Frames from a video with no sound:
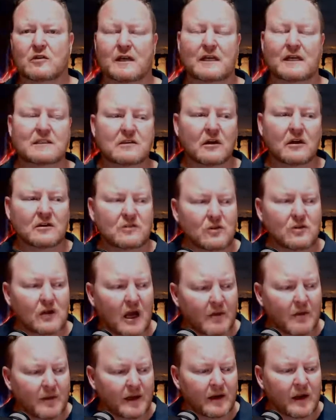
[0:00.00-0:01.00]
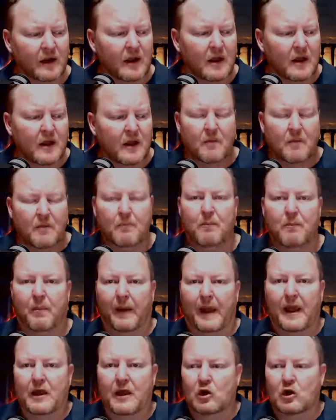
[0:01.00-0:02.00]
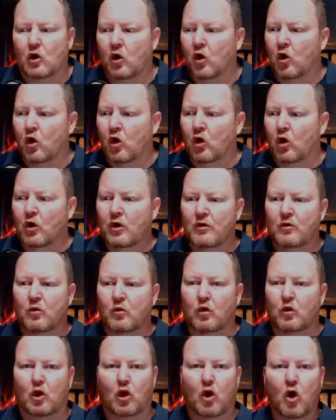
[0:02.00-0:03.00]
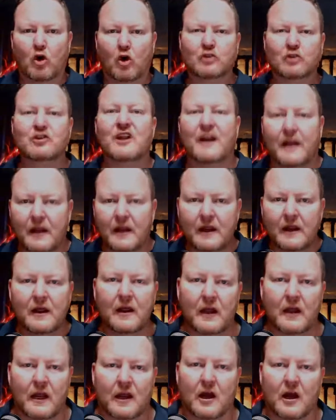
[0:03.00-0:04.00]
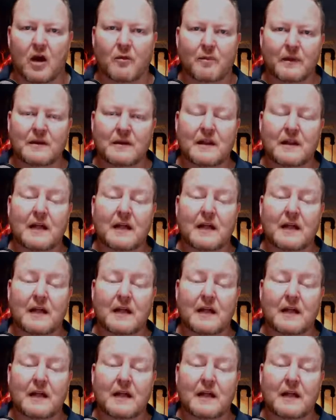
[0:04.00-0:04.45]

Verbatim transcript: And it's not to come and bear your laundry in open.